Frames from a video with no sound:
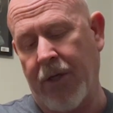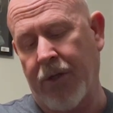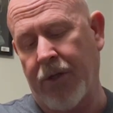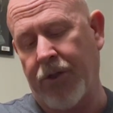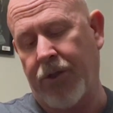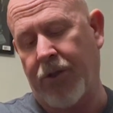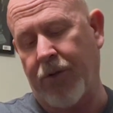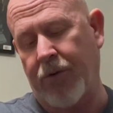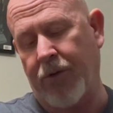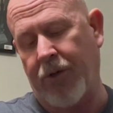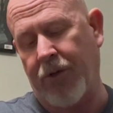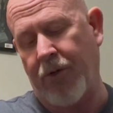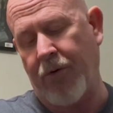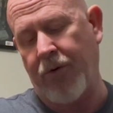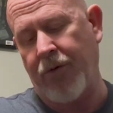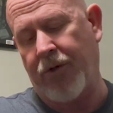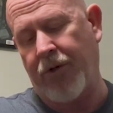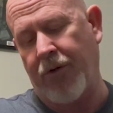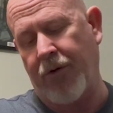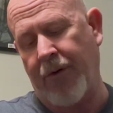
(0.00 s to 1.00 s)
So
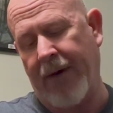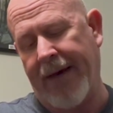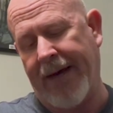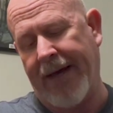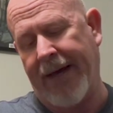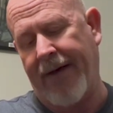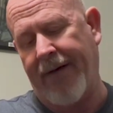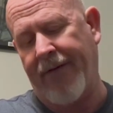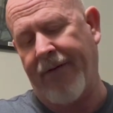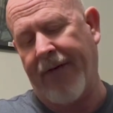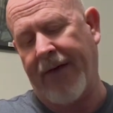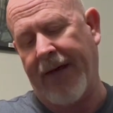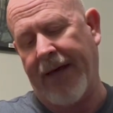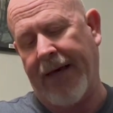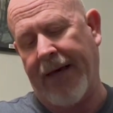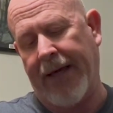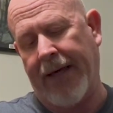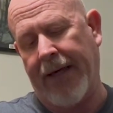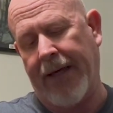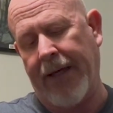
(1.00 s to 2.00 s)
you do have
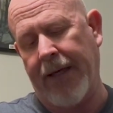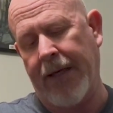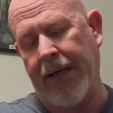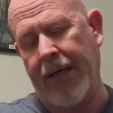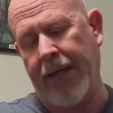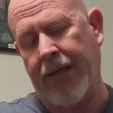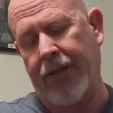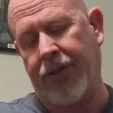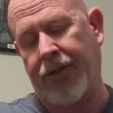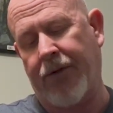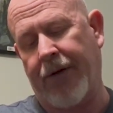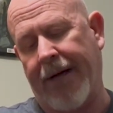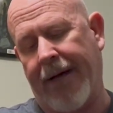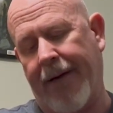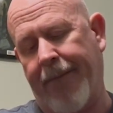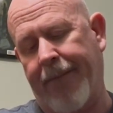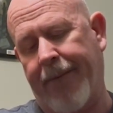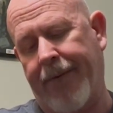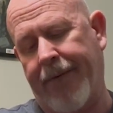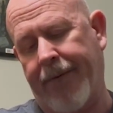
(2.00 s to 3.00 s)
a strap